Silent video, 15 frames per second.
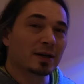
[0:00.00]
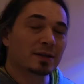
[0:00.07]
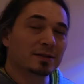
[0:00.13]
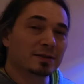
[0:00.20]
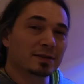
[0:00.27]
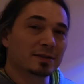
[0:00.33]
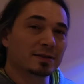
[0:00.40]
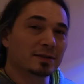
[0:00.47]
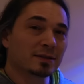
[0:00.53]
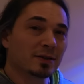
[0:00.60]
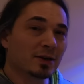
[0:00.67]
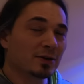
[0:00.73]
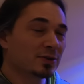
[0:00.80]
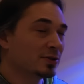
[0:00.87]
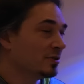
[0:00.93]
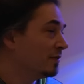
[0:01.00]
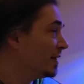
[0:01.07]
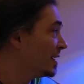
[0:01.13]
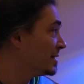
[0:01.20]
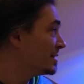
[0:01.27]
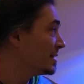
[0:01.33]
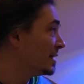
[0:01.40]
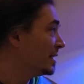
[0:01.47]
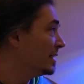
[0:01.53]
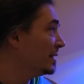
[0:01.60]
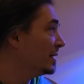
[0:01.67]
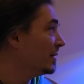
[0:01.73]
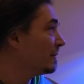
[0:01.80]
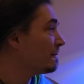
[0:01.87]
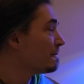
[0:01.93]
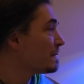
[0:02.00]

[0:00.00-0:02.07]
It's a large device to get in there.